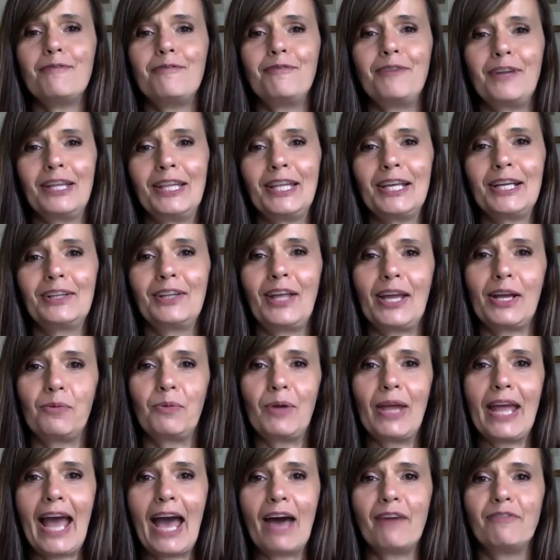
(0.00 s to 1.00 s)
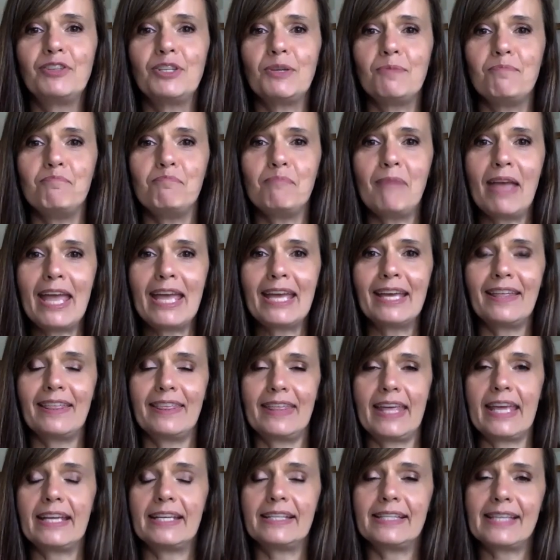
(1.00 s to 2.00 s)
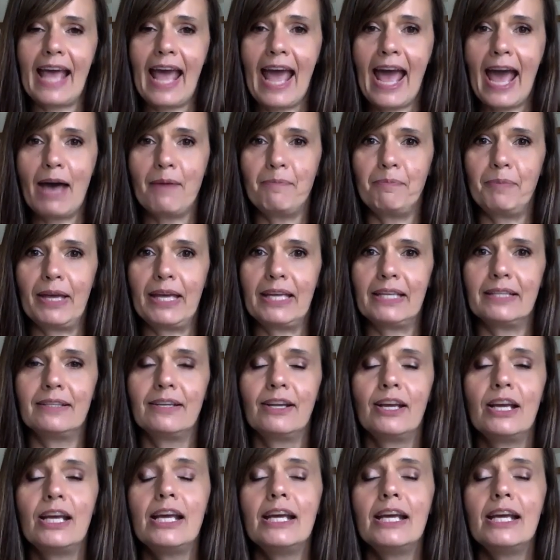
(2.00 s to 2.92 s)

feeling like we have to make things happen.